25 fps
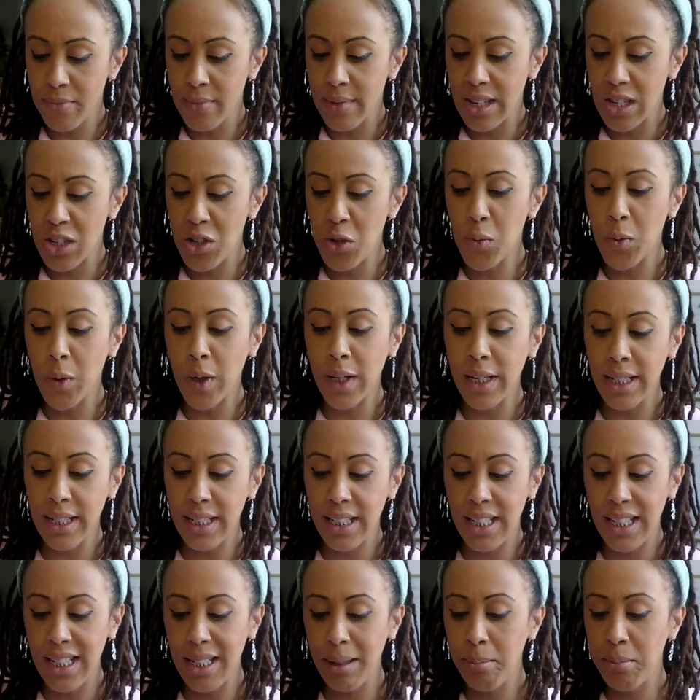you want to
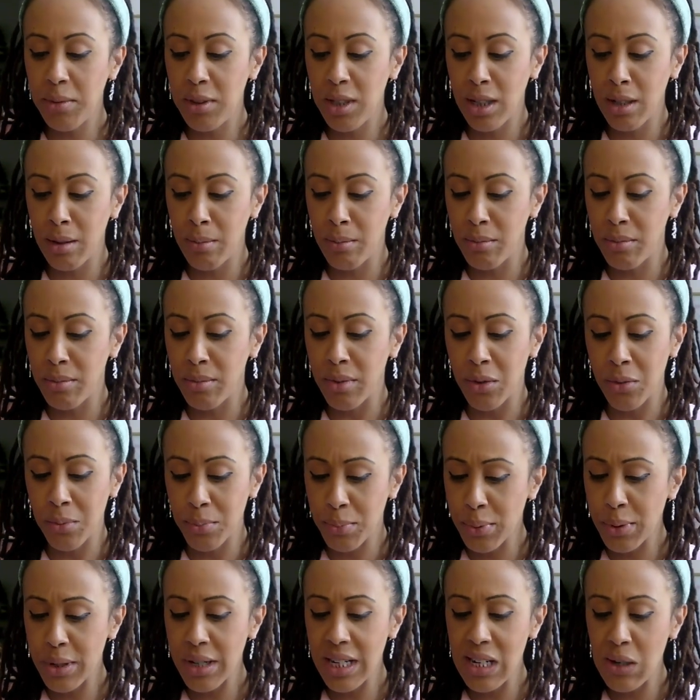keep them
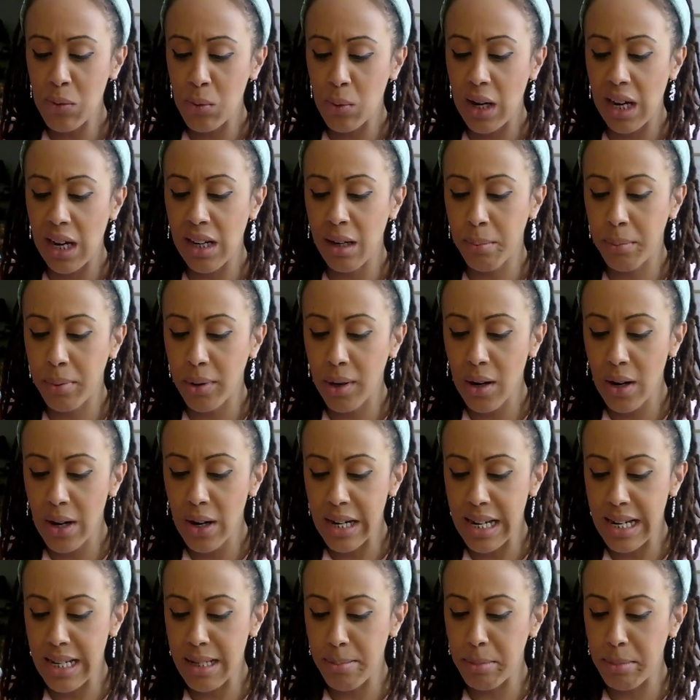pretty wide
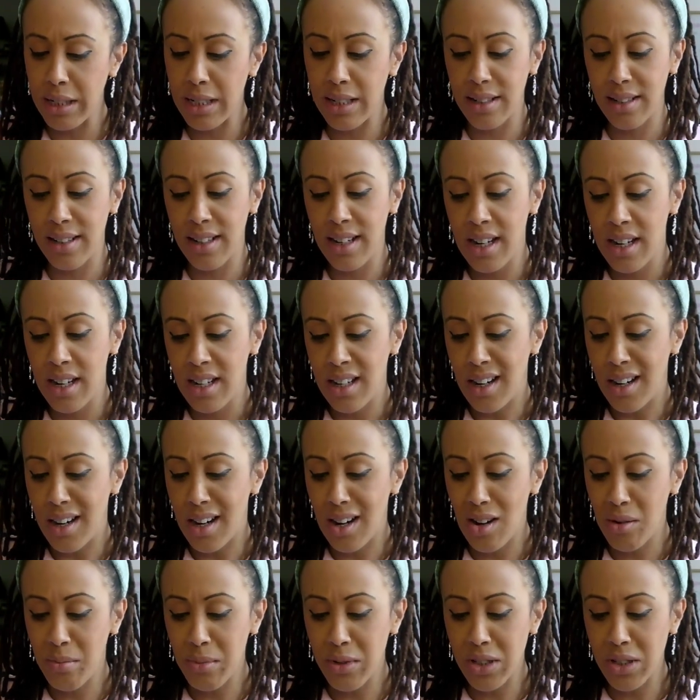apart. I mean,
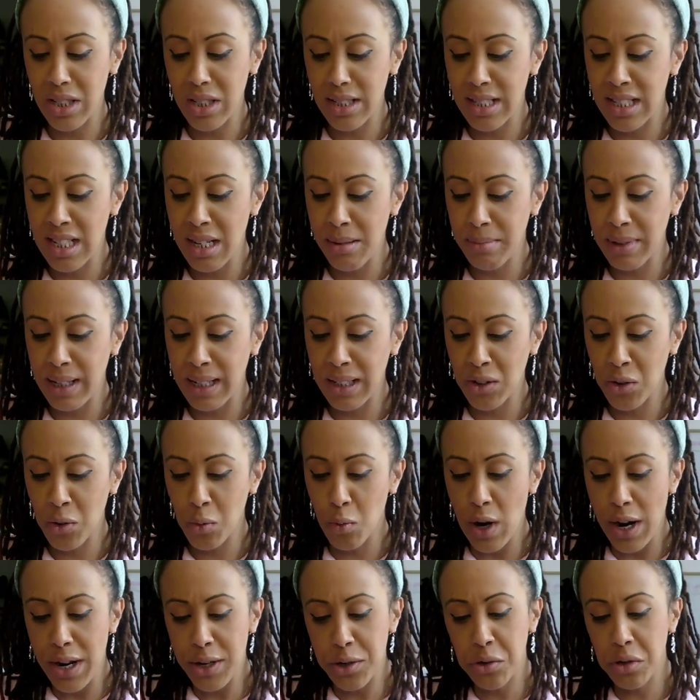almost it seemed like the
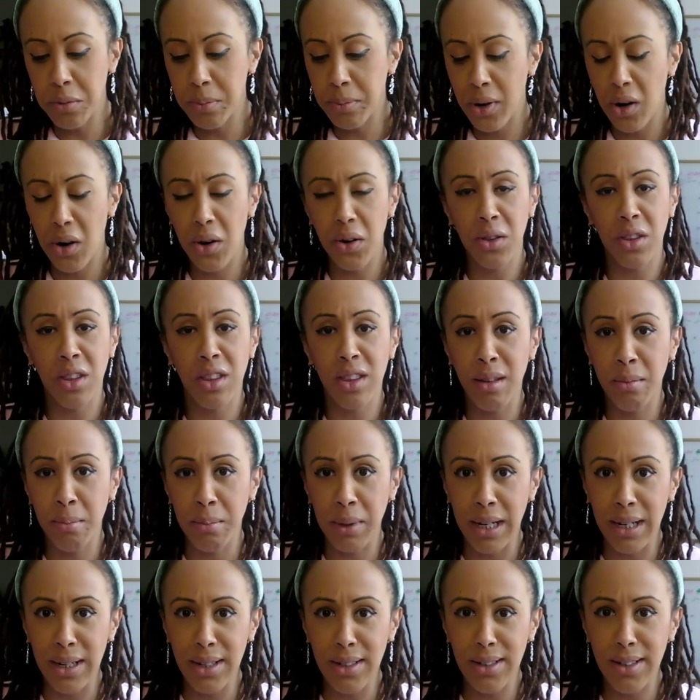wider apart the
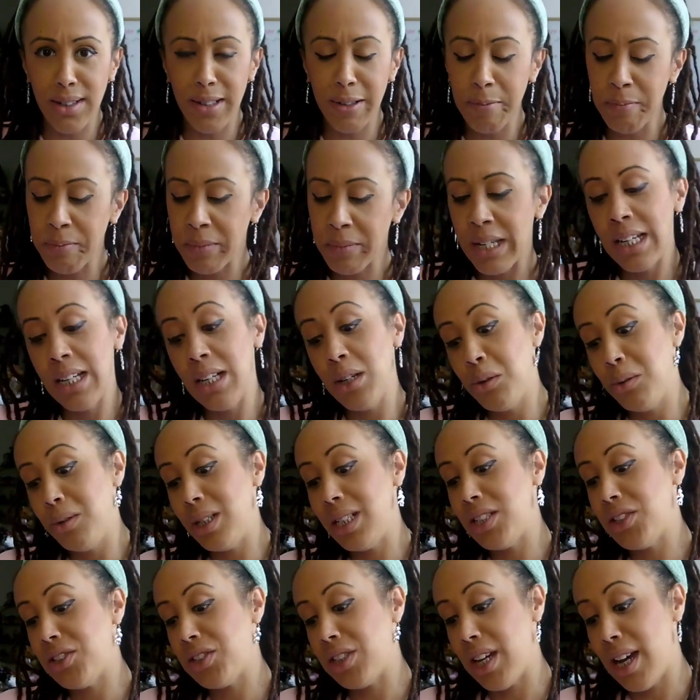better,
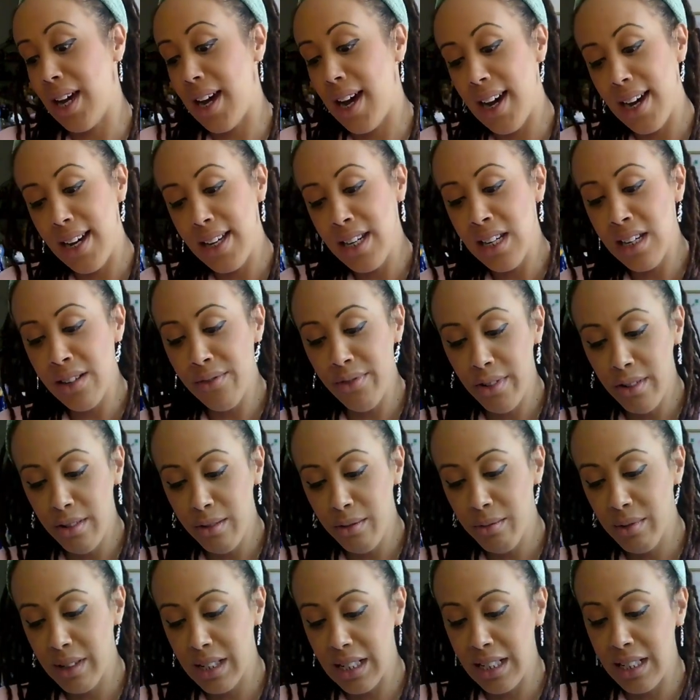which I never
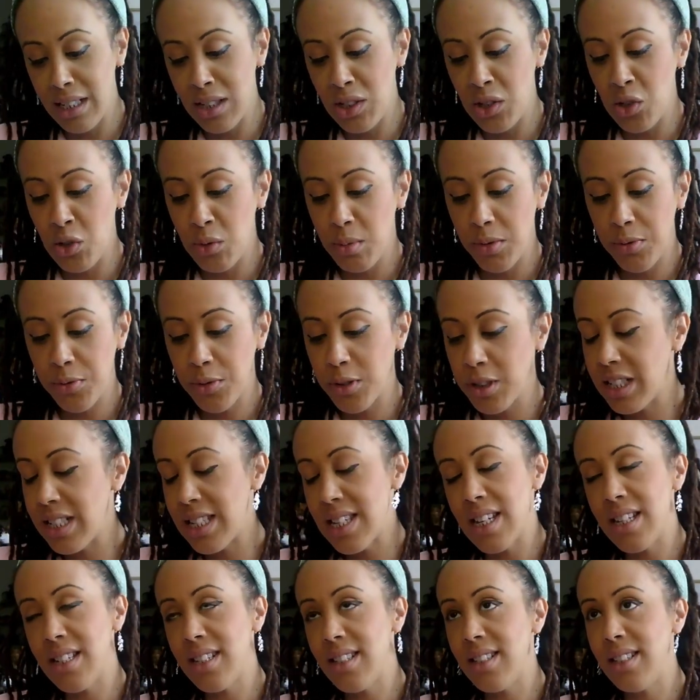really knew before because
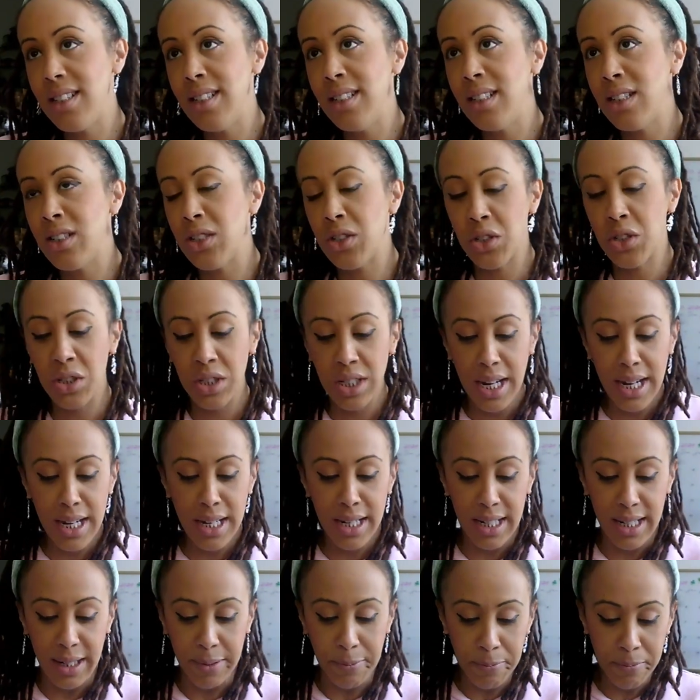I just didn't understand
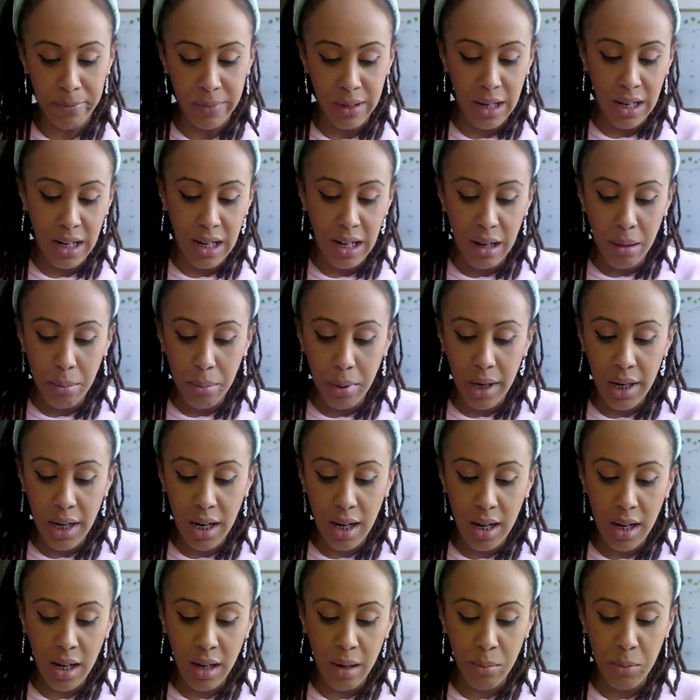it. But
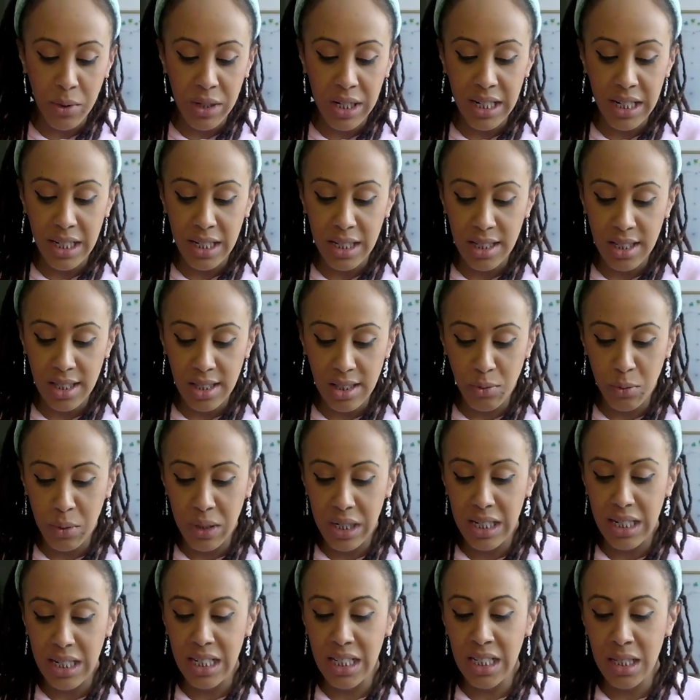when
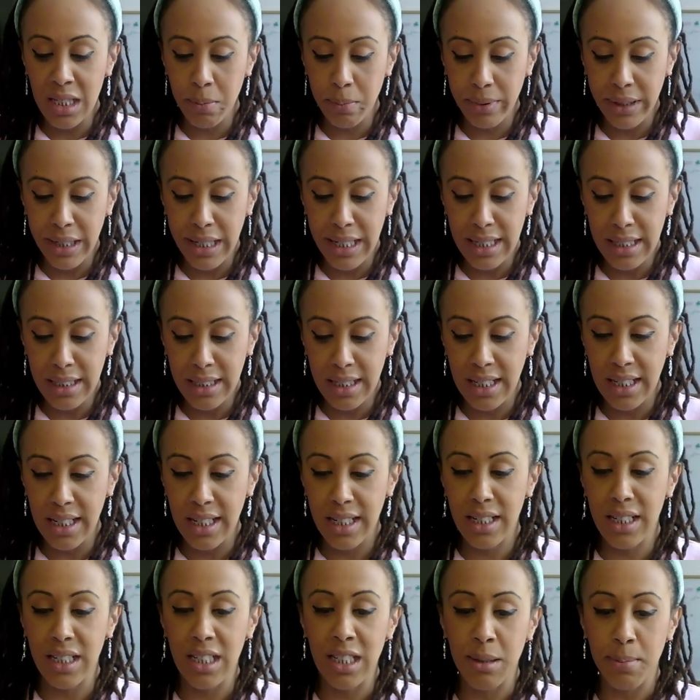he explained it
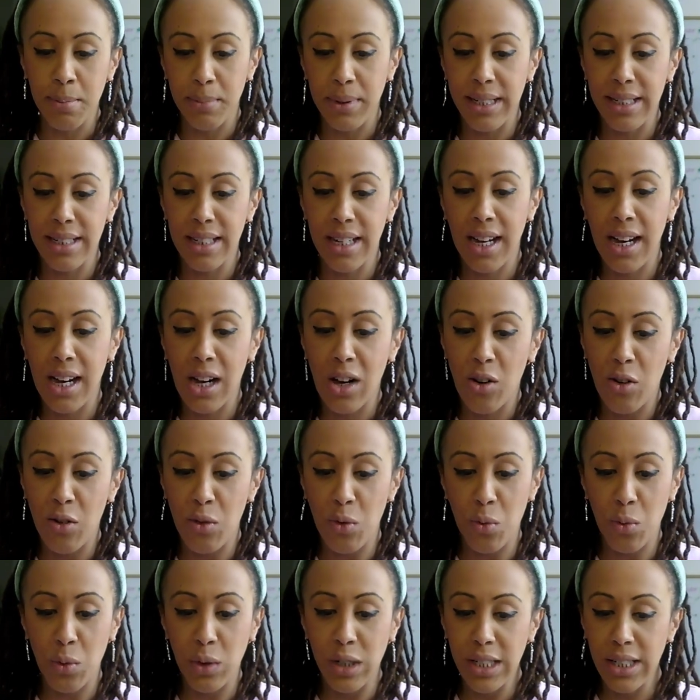and explained how it
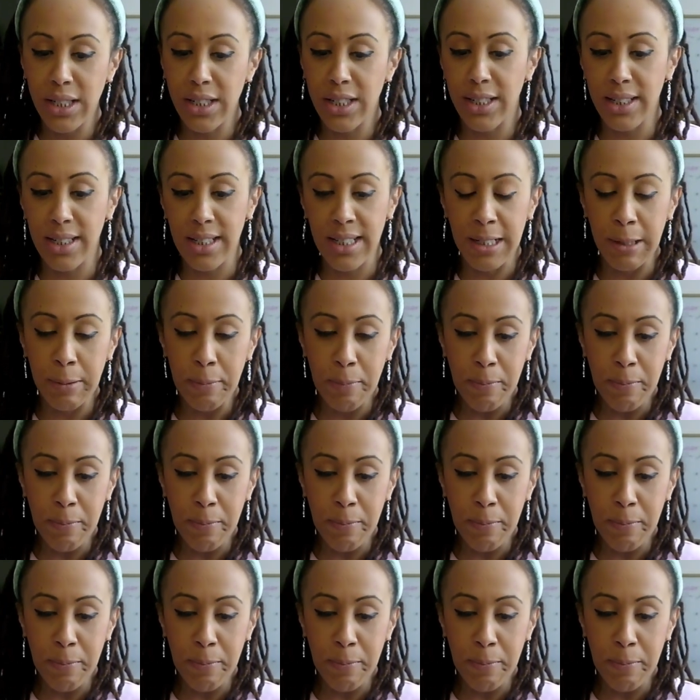worked,